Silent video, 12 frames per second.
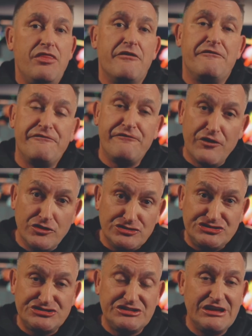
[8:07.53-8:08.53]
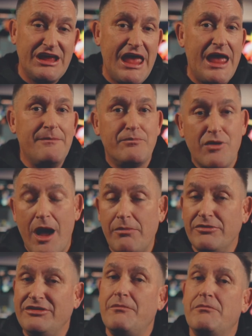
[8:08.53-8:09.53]
The first and
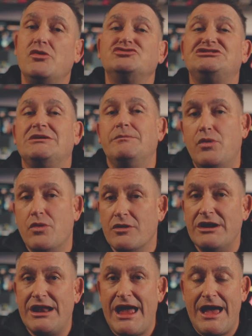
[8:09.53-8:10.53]
probably the most important